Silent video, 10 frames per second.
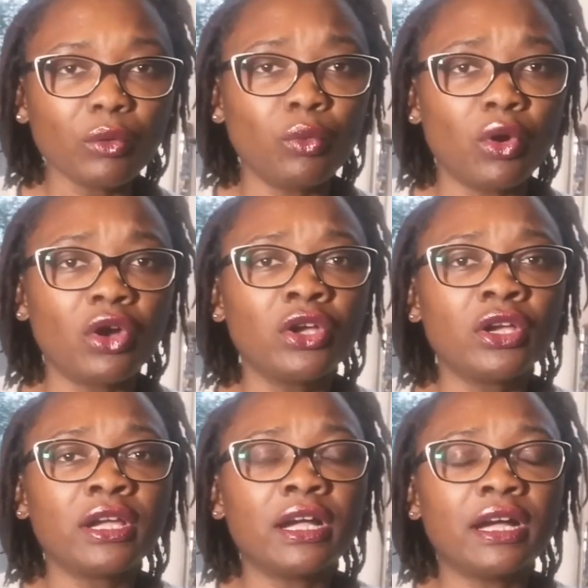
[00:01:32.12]
what
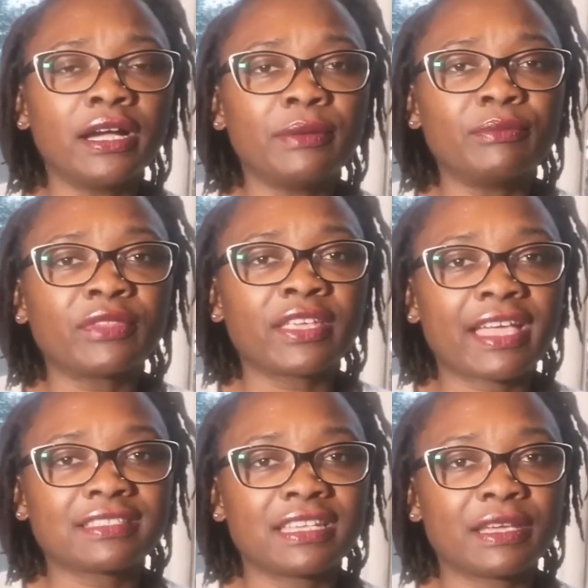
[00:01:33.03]
the
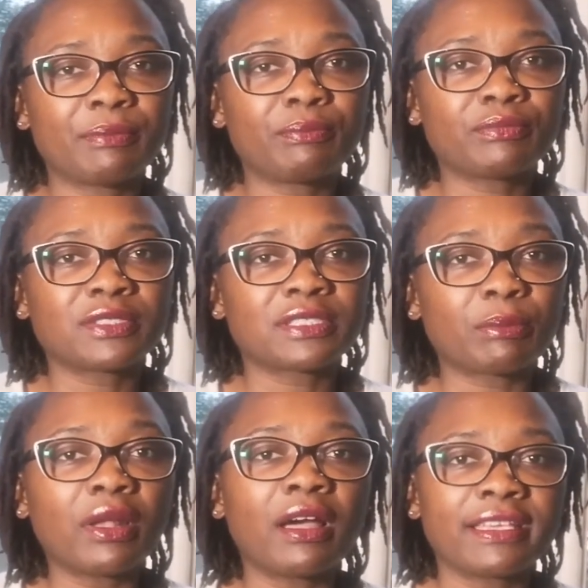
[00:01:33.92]
gas and air
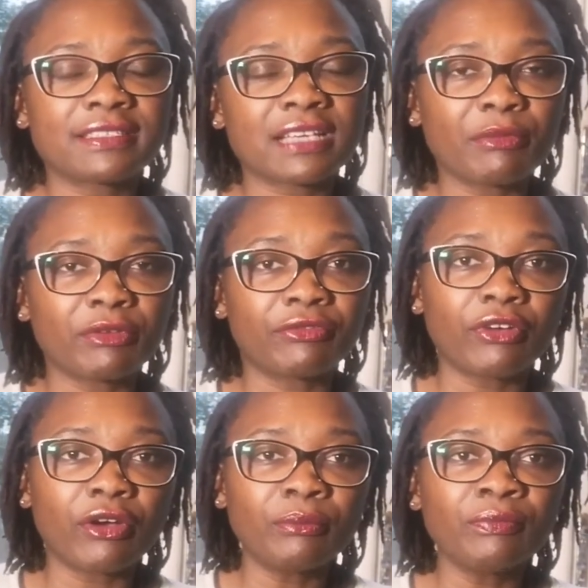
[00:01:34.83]
supply is coming
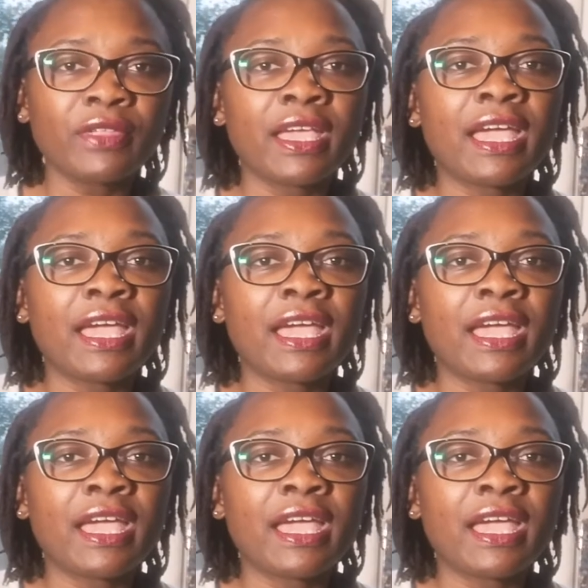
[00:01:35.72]
from.